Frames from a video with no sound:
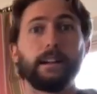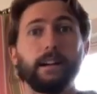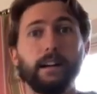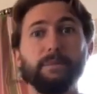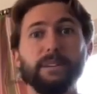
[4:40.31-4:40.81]

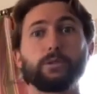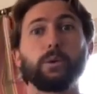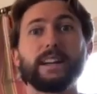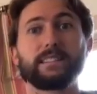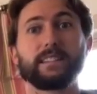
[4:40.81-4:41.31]
That'd be
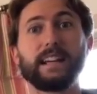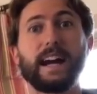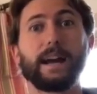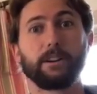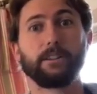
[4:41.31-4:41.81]
twice the
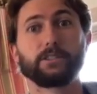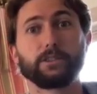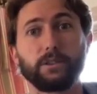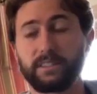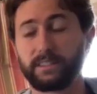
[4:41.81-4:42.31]
diameter of the
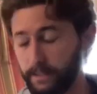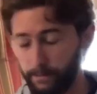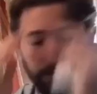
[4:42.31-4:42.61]
solar system.